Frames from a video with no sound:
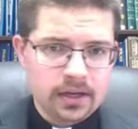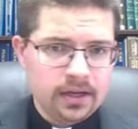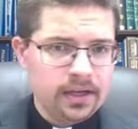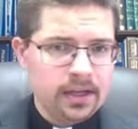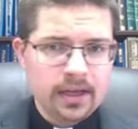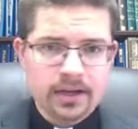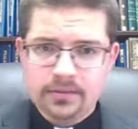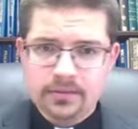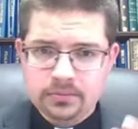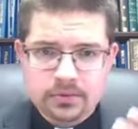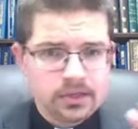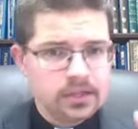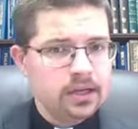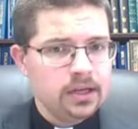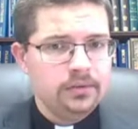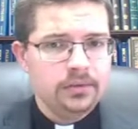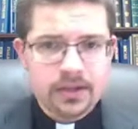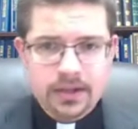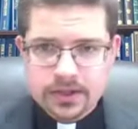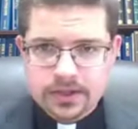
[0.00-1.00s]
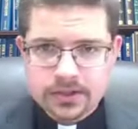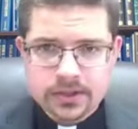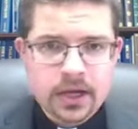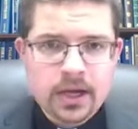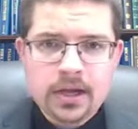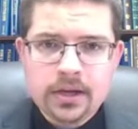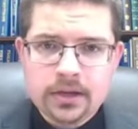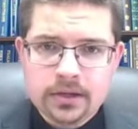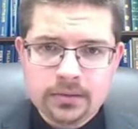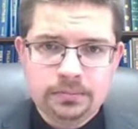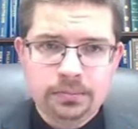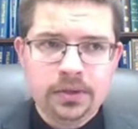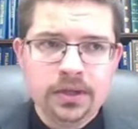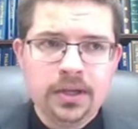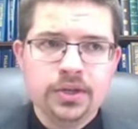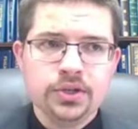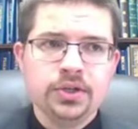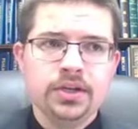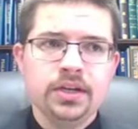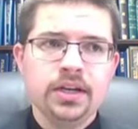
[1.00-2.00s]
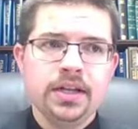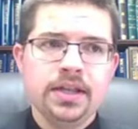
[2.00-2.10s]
Again, 7 is completion,